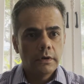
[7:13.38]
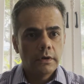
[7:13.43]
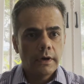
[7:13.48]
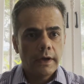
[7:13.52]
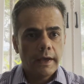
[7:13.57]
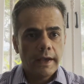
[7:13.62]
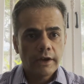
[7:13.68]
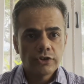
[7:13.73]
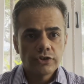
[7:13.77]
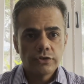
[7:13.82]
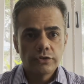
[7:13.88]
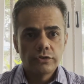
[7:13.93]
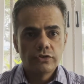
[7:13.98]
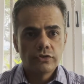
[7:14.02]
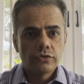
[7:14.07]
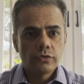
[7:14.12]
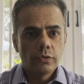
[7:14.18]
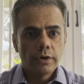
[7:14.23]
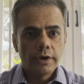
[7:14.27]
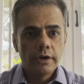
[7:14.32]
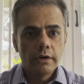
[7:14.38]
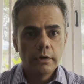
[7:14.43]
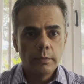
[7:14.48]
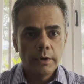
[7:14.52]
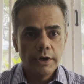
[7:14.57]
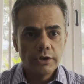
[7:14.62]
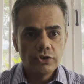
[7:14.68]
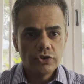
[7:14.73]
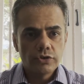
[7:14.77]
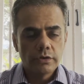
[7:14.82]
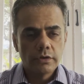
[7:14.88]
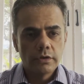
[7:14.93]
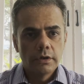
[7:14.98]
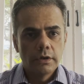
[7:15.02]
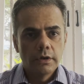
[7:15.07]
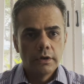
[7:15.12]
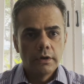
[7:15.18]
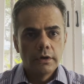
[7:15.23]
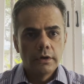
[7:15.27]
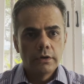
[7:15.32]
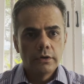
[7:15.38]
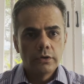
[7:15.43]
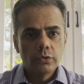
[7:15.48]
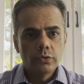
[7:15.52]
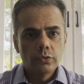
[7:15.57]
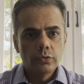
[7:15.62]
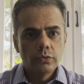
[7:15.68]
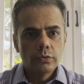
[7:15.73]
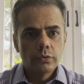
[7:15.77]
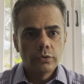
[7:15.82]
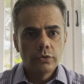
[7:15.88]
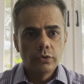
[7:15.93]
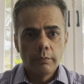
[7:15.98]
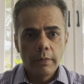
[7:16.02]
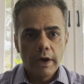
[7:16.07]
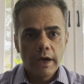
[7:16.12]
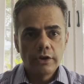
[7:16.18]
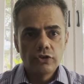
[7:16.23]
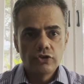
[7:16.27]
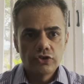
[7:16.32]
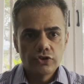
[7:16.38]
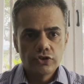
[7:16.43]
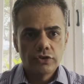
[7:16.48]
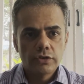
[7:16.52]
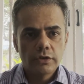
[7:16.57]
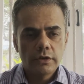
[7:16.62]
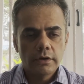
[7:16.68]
action stroke intervention to manage